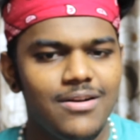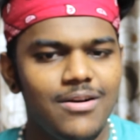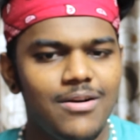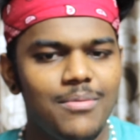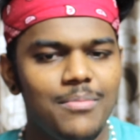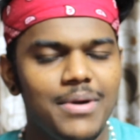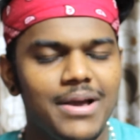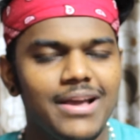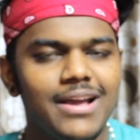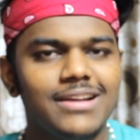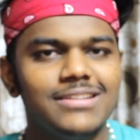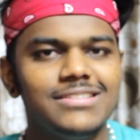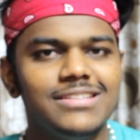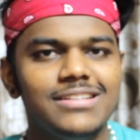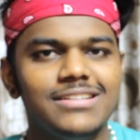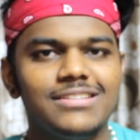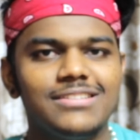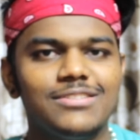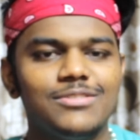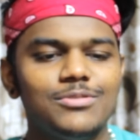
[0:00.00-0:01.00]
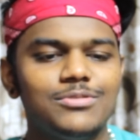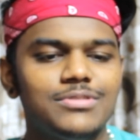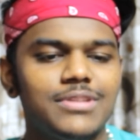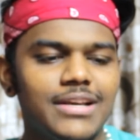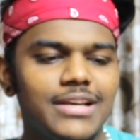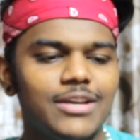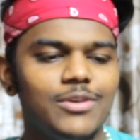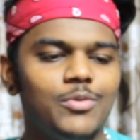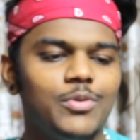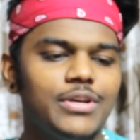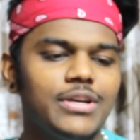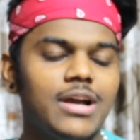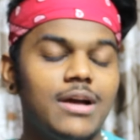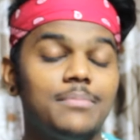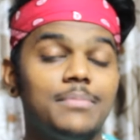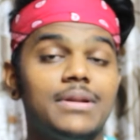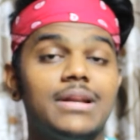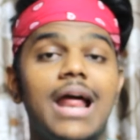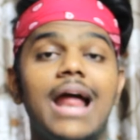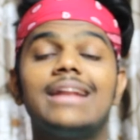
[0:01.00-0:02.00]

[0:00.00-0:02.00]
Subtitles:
Oh my gosh, she looks like a unicorn, man.